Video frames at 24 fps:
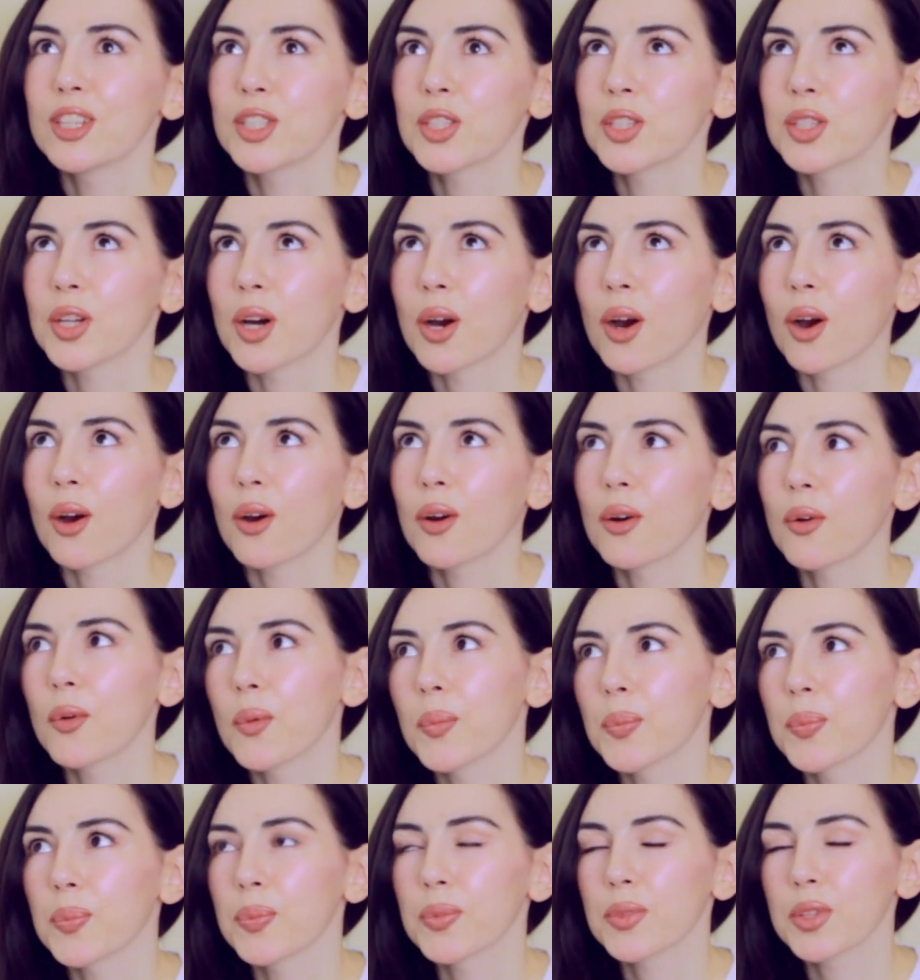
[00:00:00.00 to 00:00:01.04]
So,
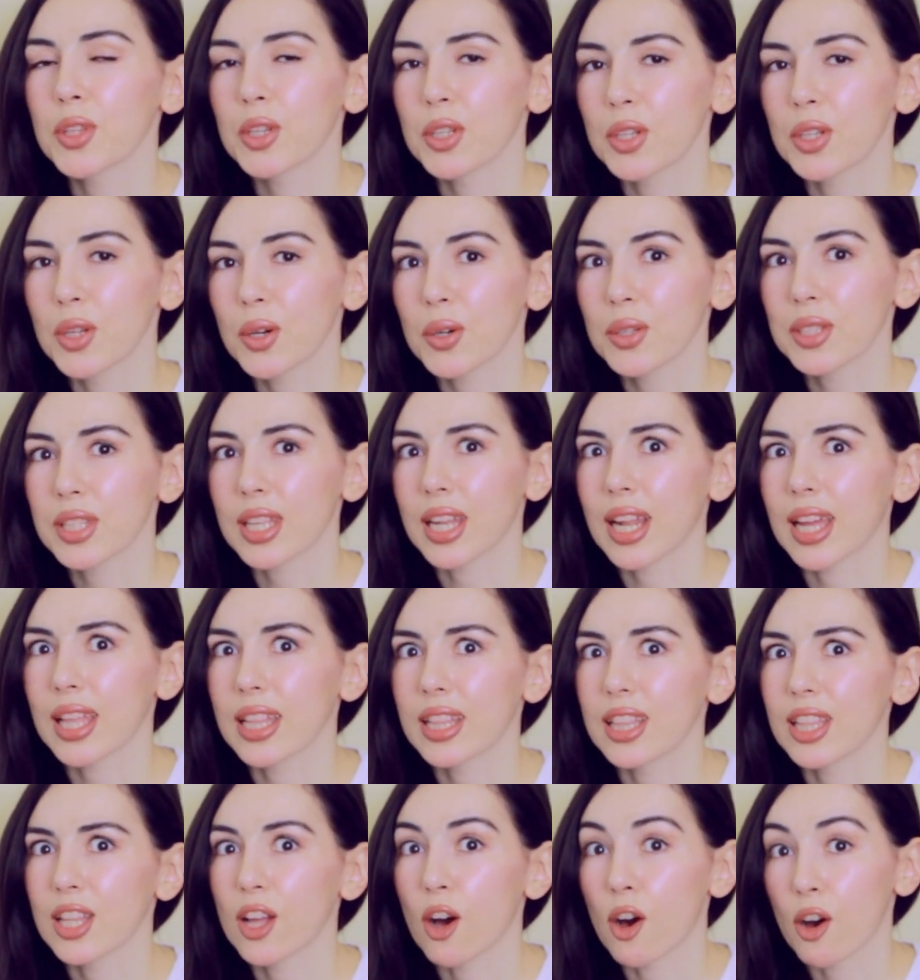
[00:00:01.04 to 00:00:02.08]
you know that I
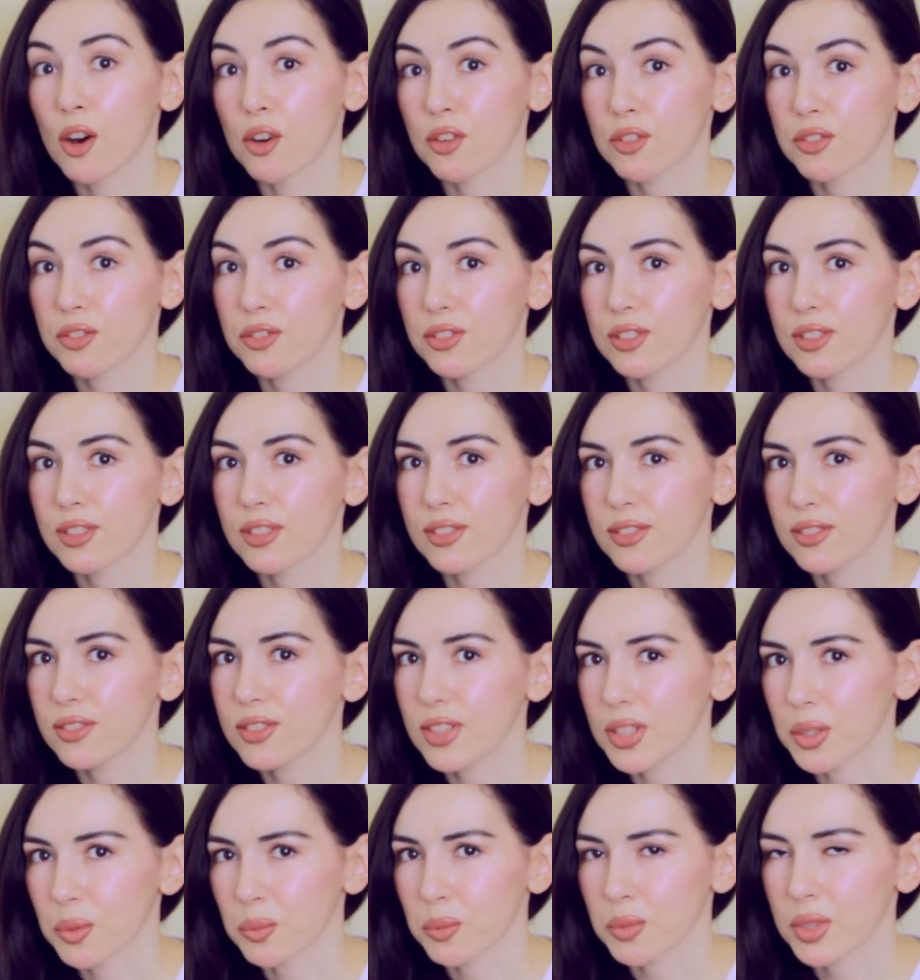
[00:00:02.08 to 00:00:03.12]
love
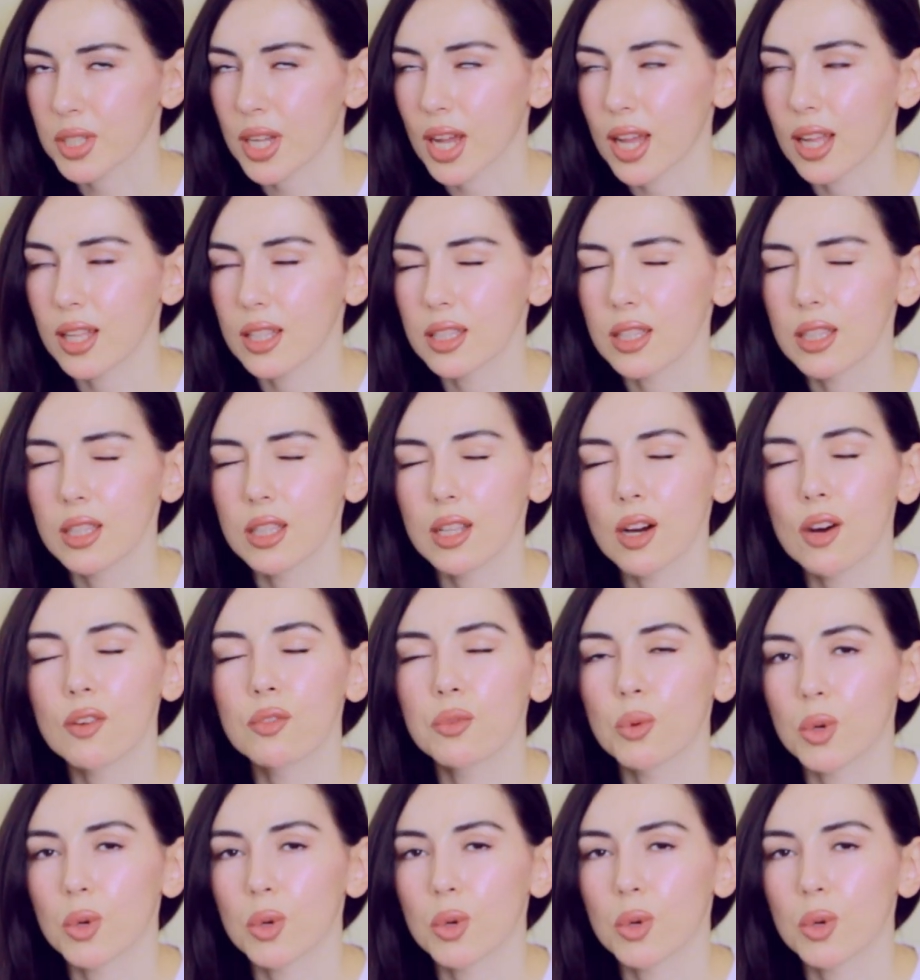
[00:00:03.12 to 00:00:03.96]
films. I love